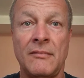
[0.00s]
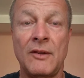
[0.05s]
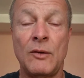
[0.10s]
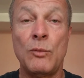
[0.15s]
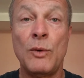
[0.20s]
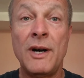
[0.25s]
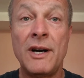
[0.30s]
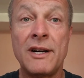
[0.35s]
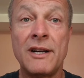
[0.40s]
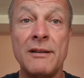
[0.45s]

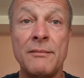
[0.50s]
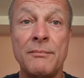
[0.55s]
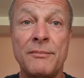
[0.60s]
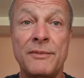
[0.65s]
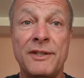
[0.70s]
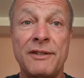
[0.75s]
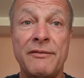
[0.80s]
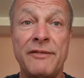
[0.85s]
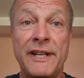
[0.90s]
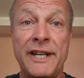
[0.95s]
Welcome
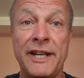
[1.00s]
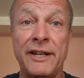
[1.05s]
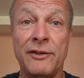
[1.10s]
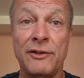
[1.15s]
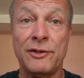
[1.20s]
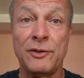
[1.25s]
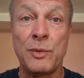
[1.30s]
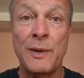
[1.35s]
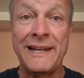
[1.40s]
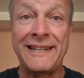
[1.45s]
to video
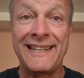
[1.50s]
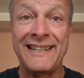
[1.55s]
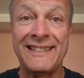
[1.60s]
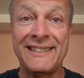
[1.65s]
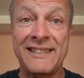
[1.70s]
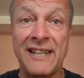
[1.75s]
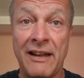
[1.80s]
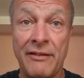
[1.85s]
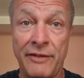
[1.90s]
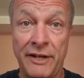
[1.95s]

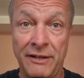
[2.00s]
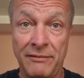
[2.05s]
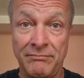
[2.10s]
27.